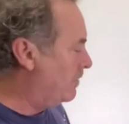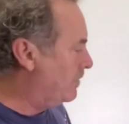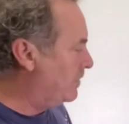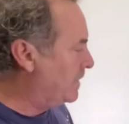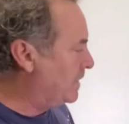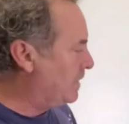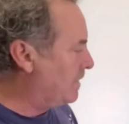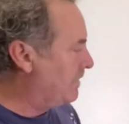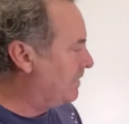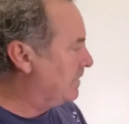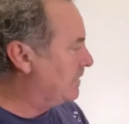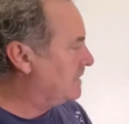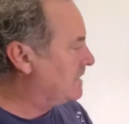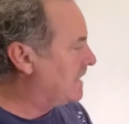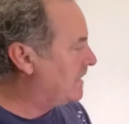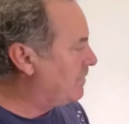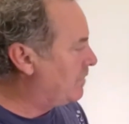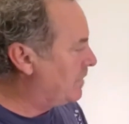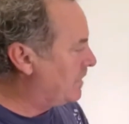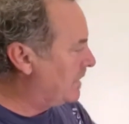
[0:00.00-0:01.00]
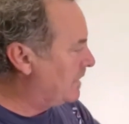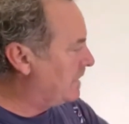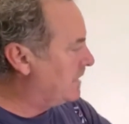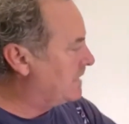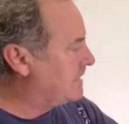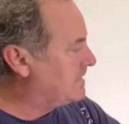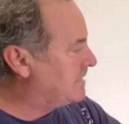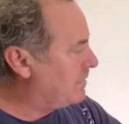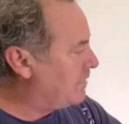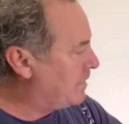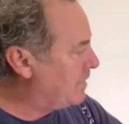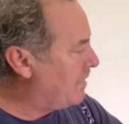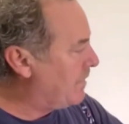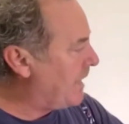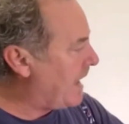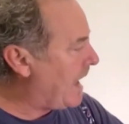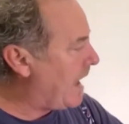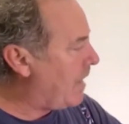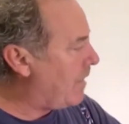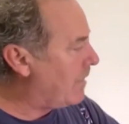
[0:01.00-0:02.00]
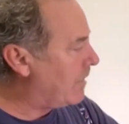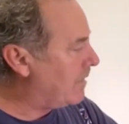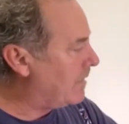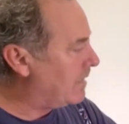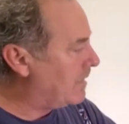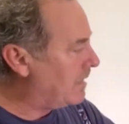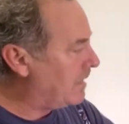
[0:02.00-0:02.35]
Beautiful deadwood in this, and real power